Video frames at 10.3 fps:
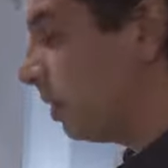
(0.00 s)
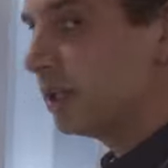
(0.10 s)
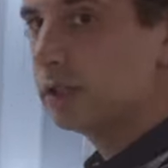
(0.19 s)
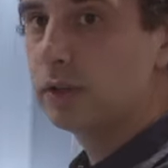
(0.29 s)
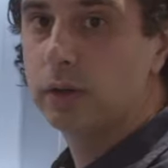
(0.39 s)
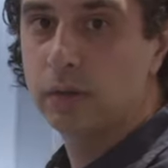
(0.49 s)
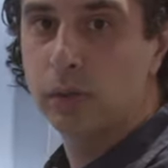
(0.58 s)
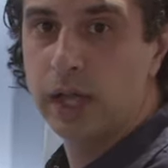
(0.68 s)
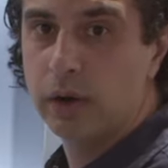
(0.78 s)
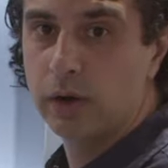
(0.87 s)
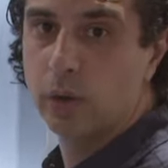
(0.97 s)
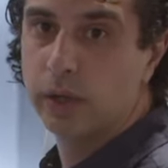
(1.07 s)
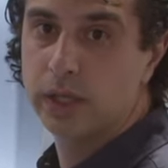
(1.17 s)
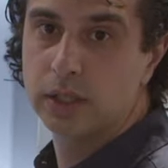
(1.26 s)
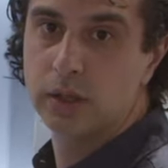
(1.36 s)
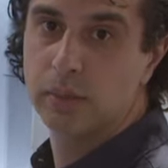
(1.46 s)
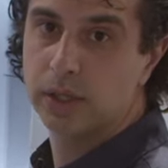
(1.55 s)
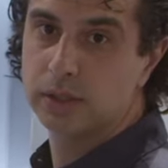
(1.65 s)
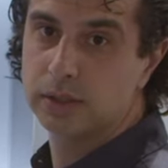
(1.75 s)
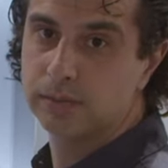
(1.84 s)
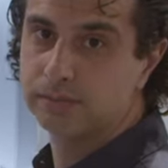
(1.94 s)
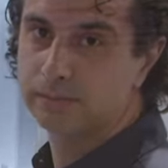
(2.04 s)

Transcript: bins without going into the bins.